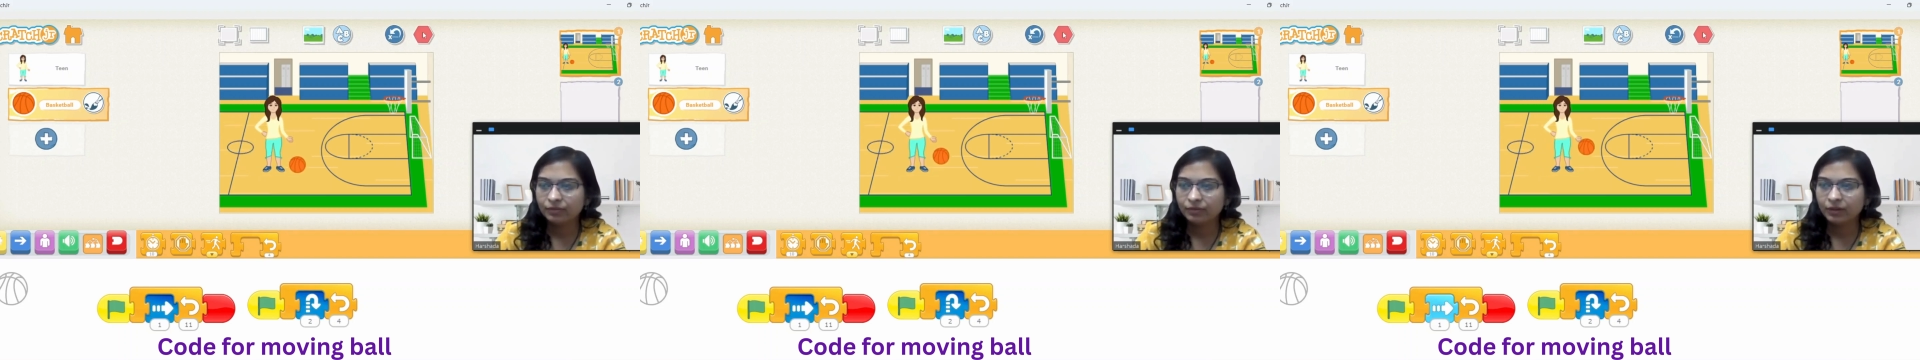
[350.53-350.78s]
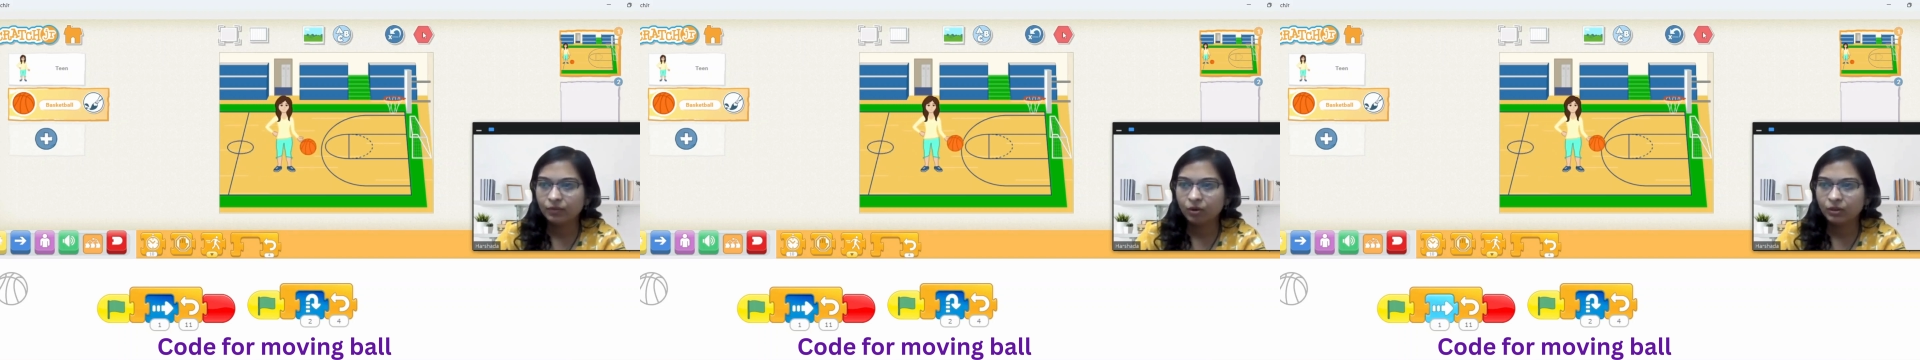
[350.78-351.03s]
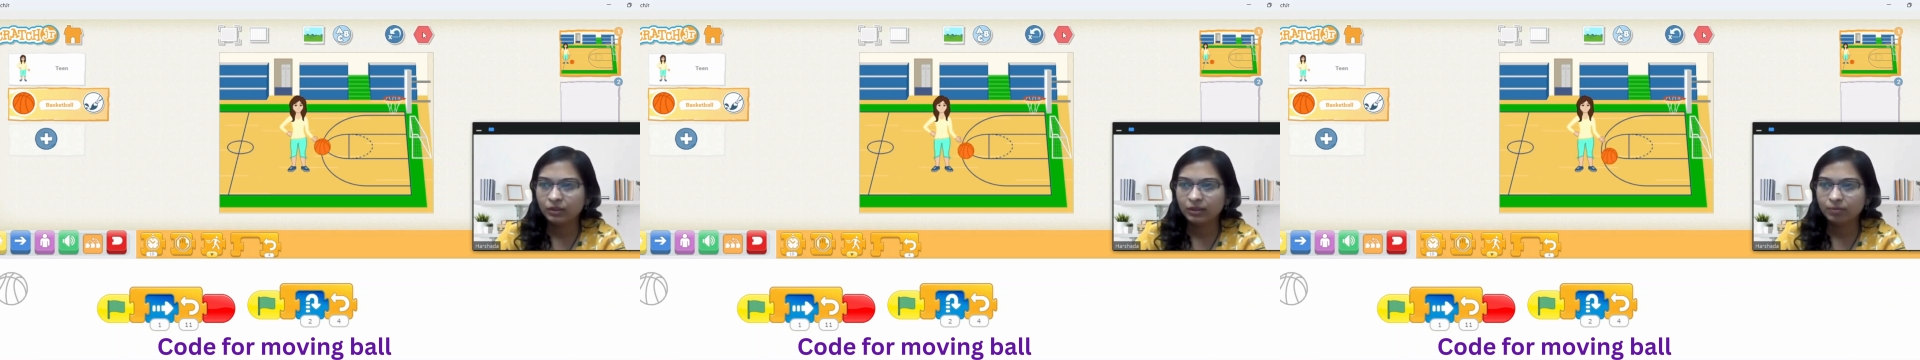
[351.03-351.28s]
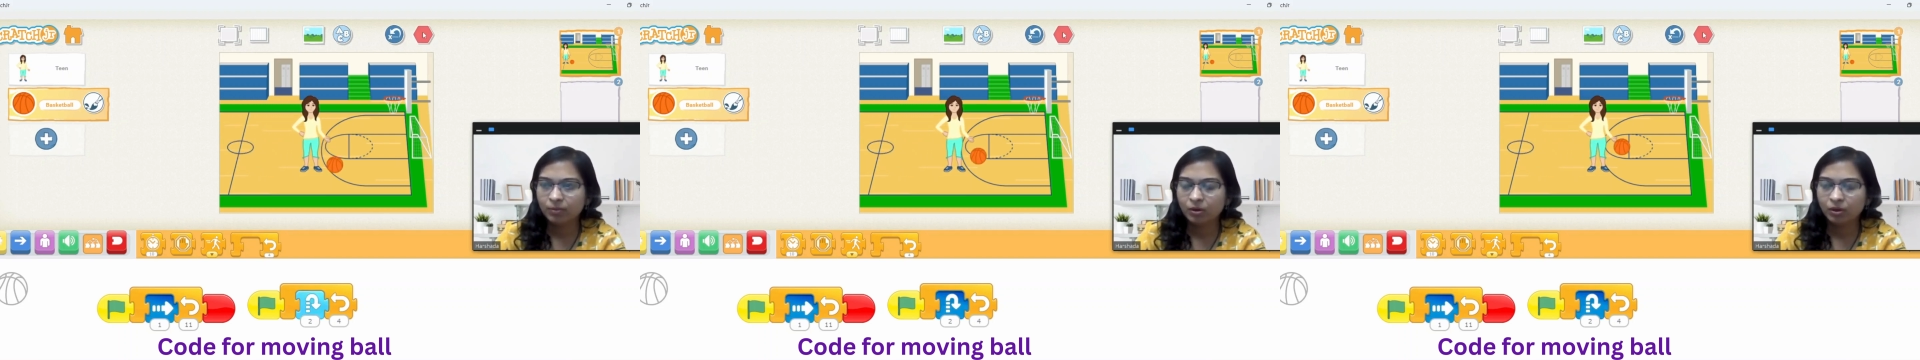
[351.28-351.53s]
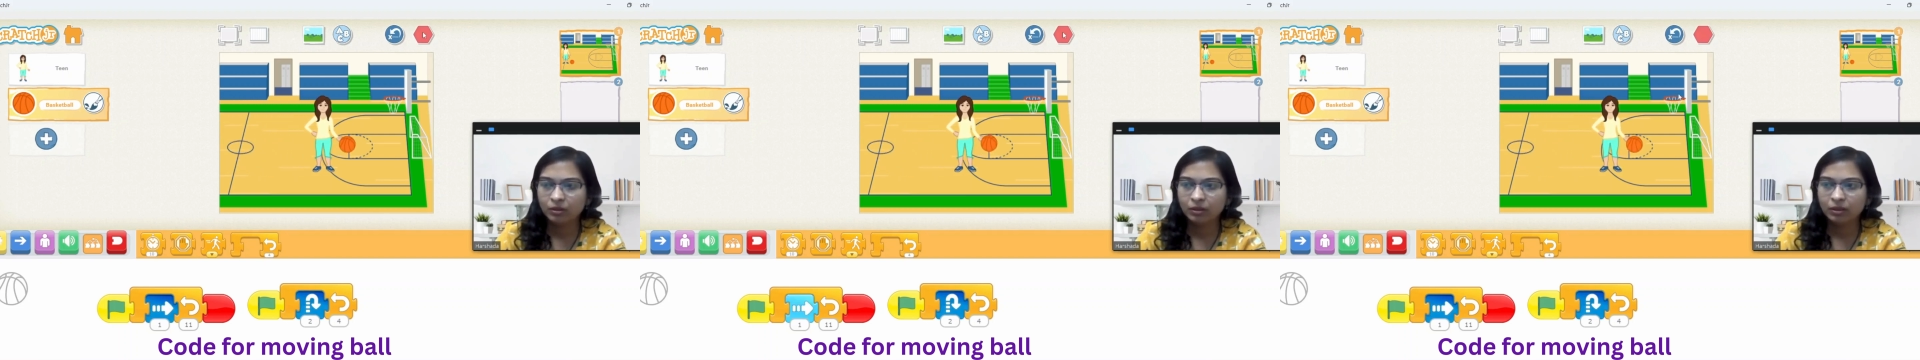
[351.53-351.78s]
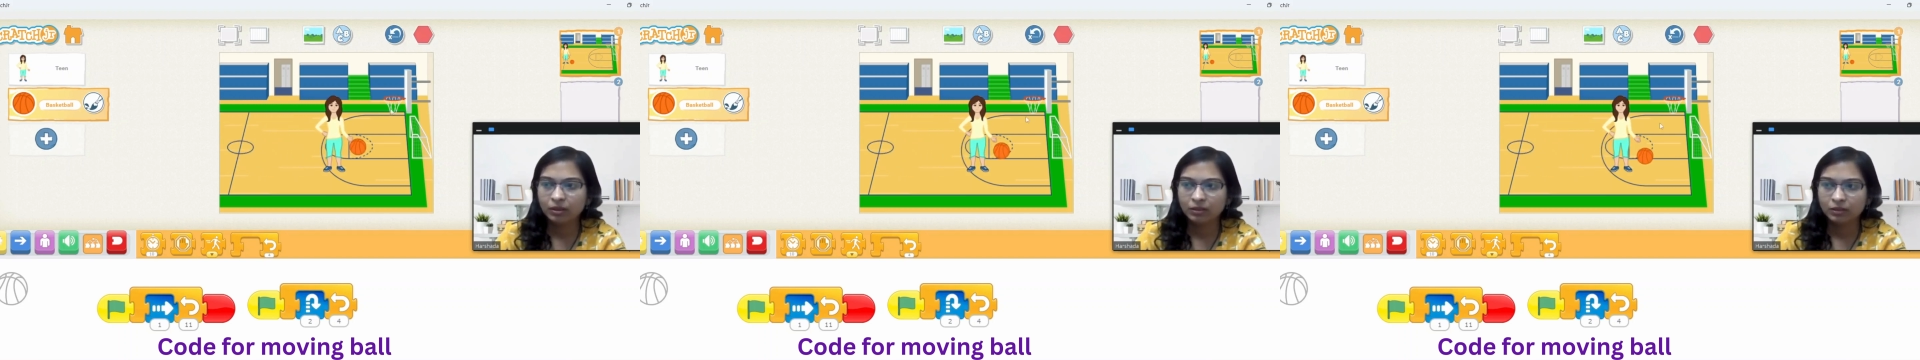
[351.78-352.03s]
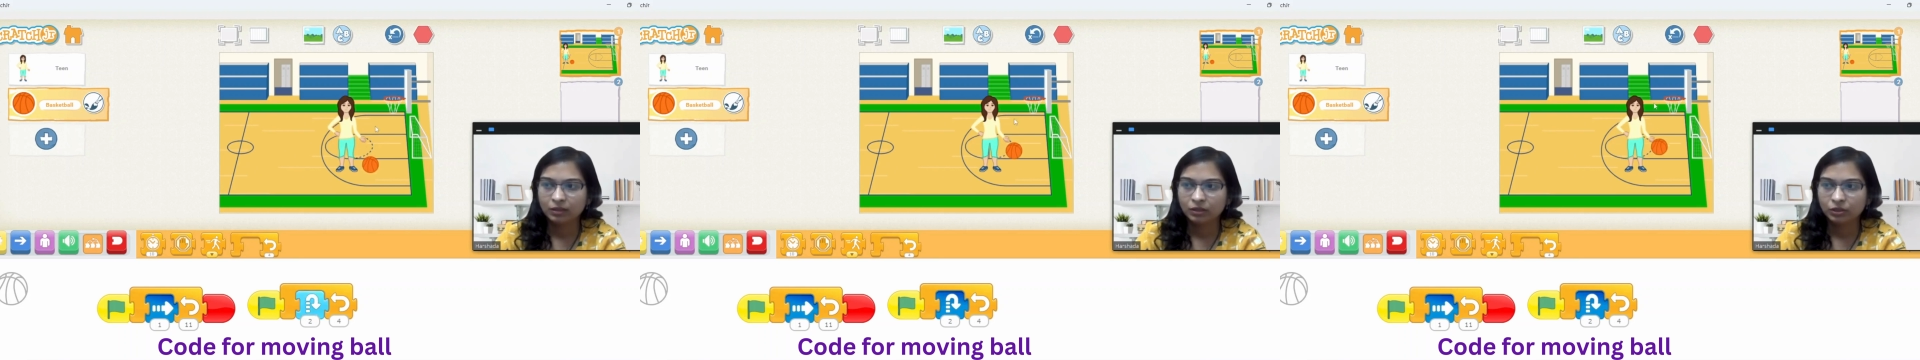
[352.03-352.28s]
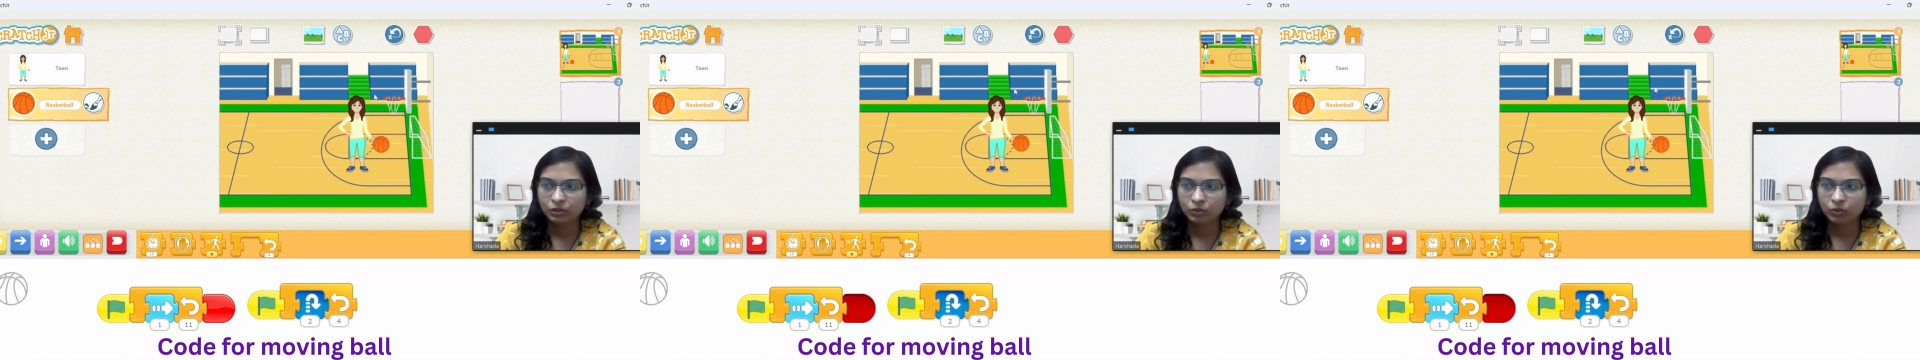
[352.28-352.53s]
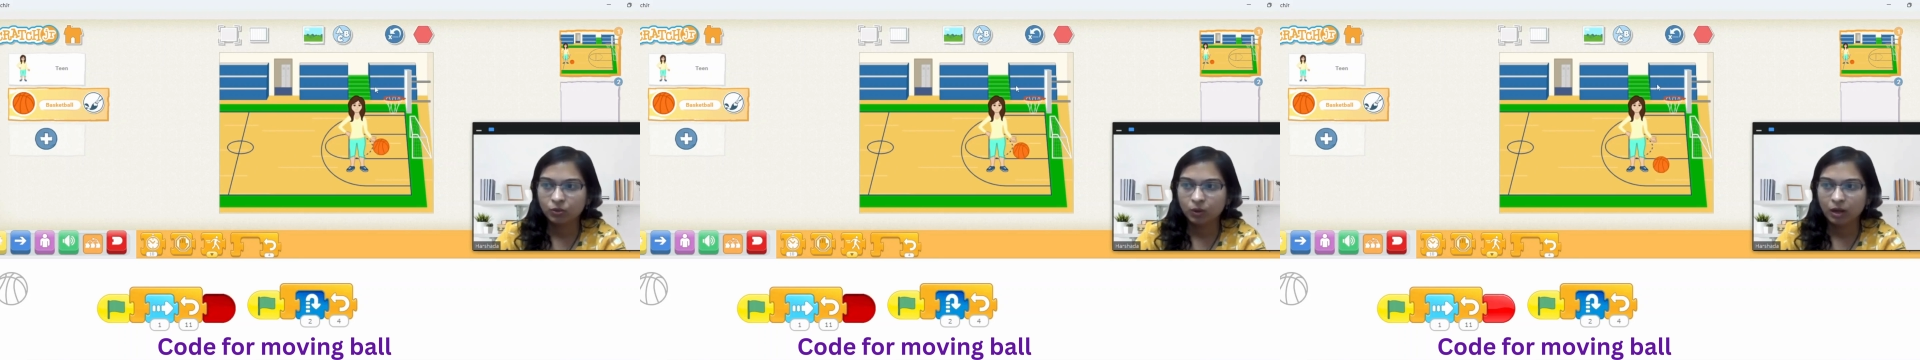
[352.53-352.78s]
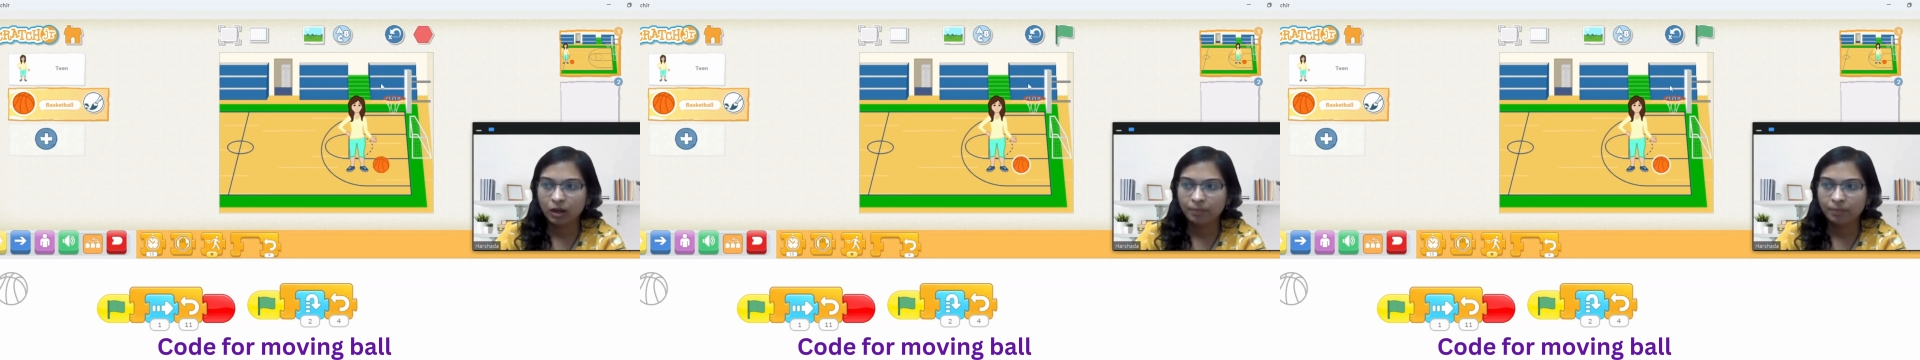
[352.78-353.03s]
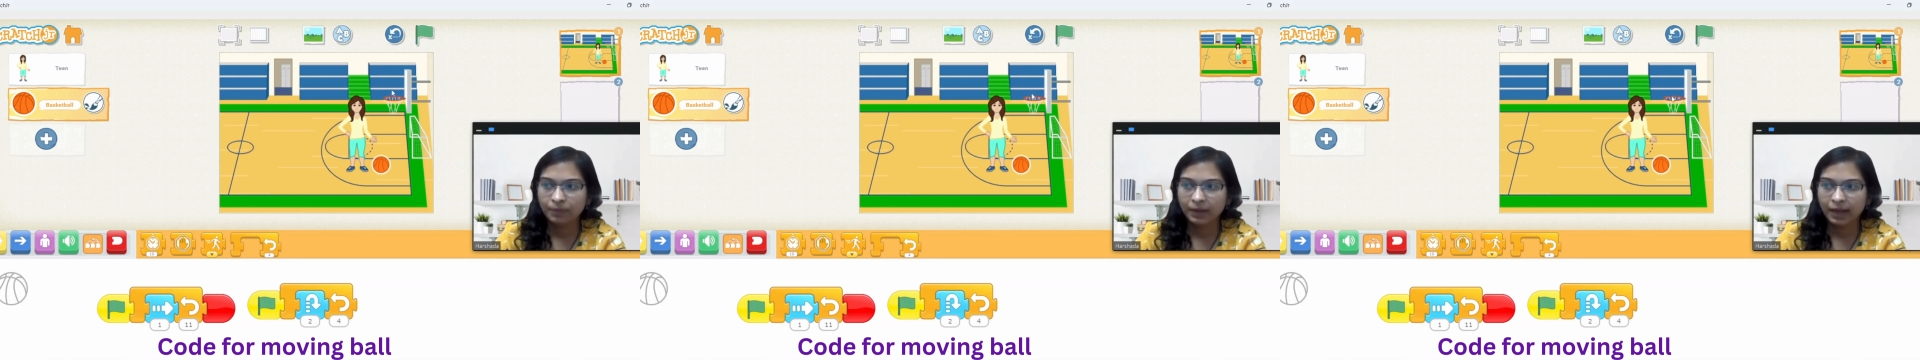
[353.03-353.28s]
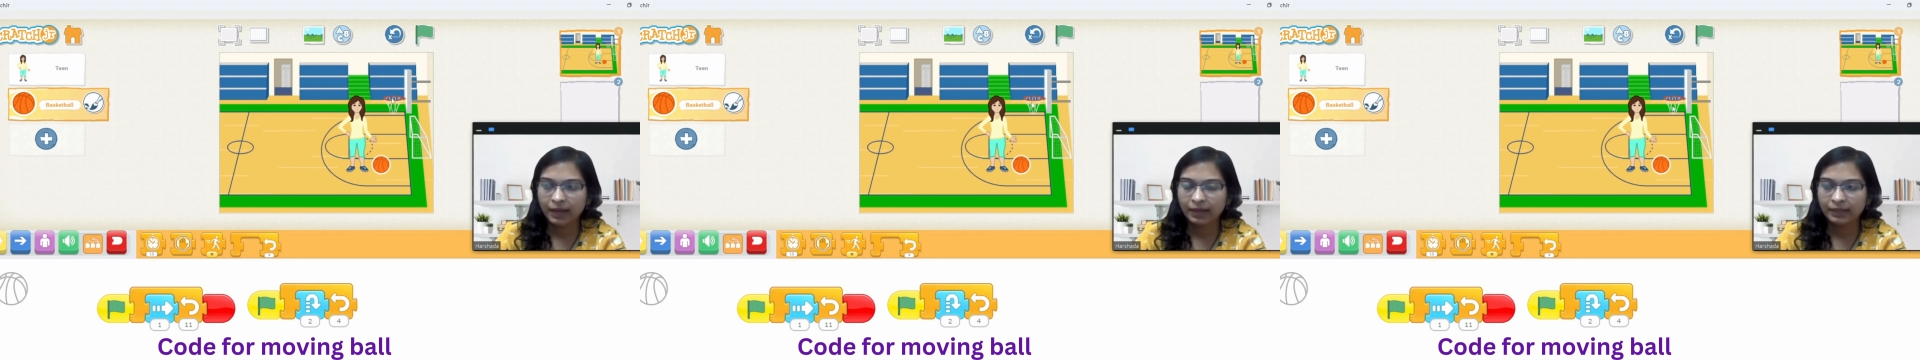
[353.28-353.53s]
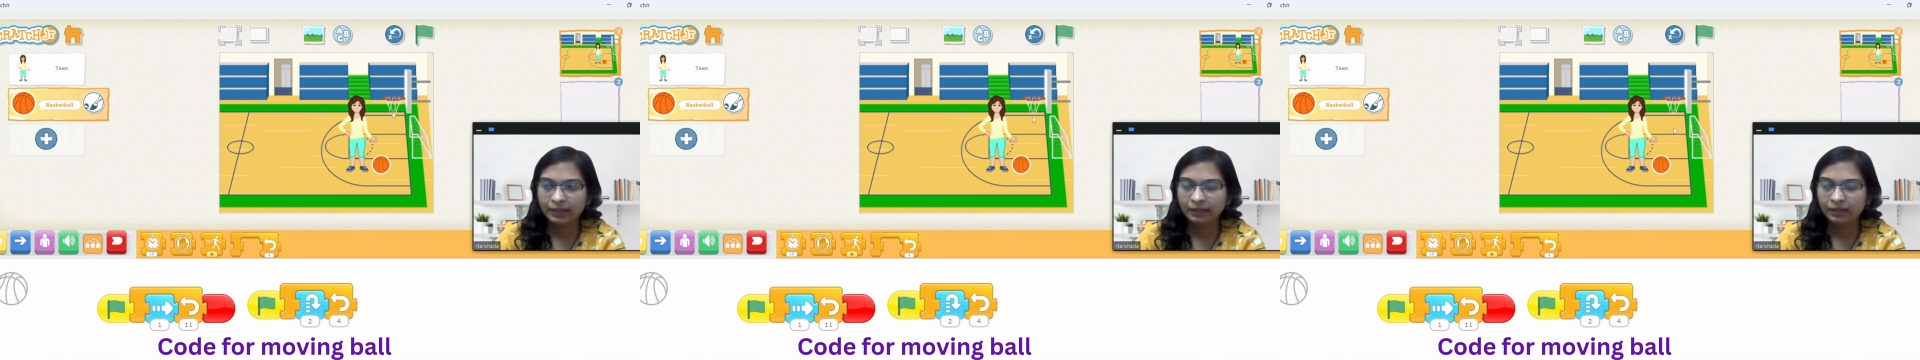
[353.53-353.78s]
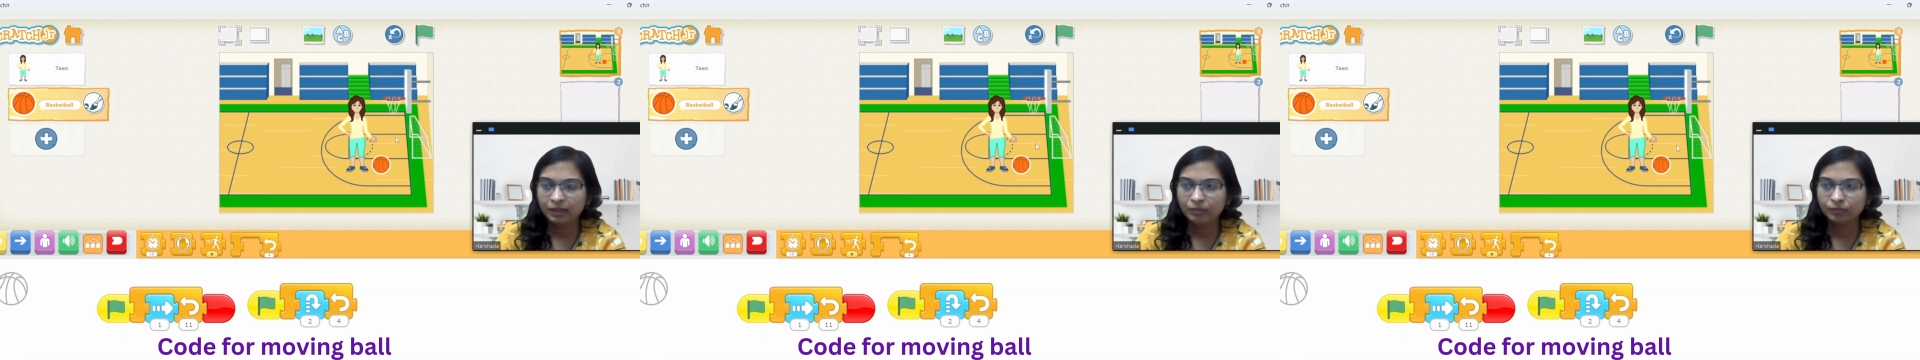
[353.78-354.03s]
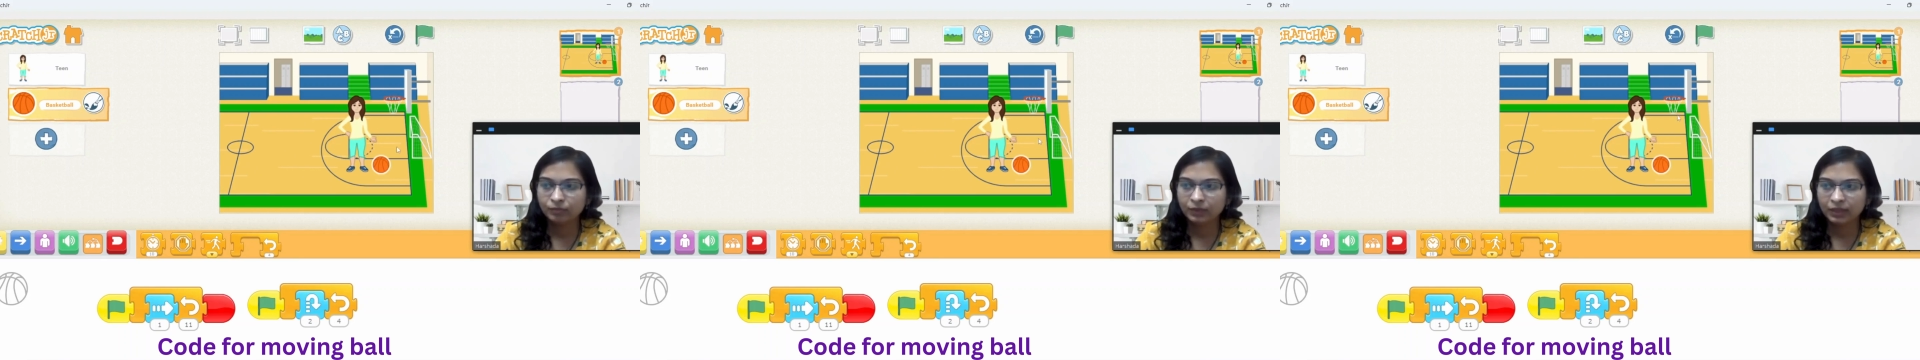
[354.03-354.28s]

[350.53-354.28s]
we want the ball to go up and then come